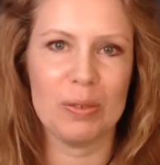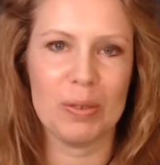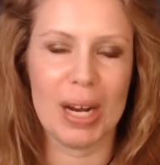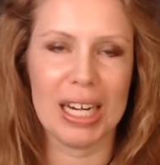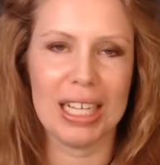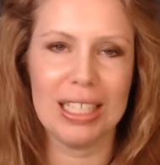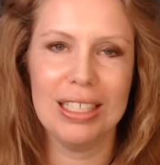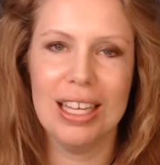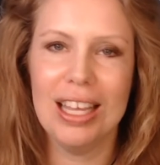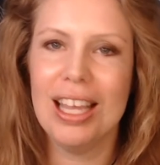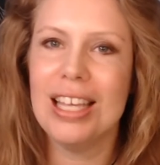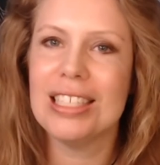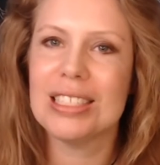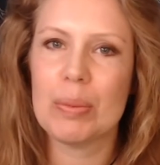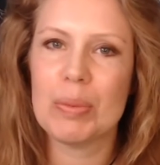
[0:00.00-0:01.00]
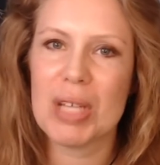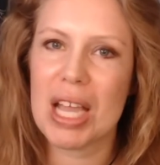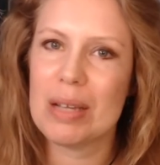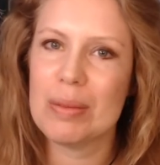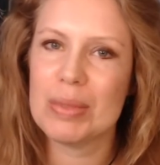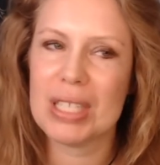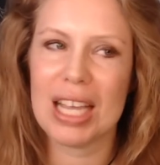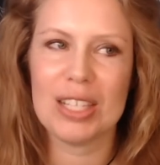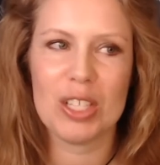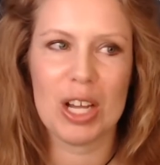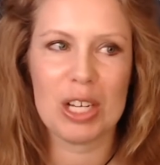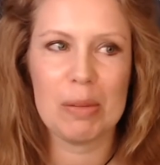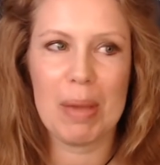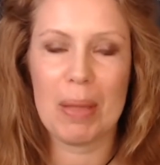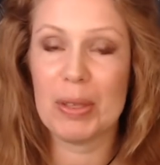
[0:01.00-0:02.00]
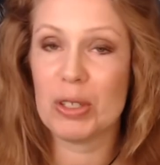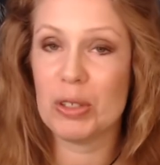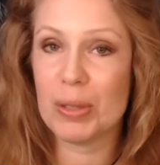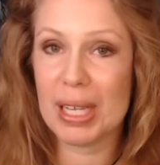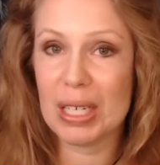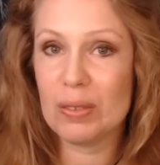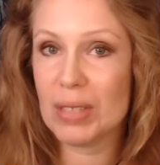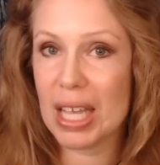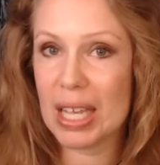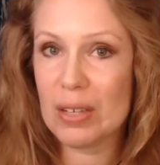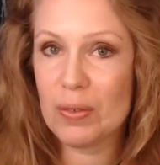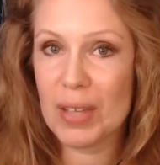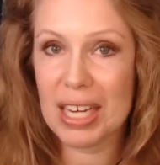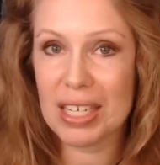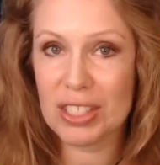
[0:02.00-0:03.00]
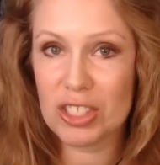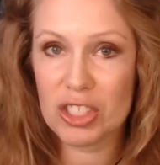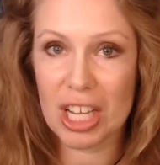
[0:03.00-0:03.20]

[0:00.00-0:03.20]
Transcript: on writing. Sometimes I talk about the creative life and its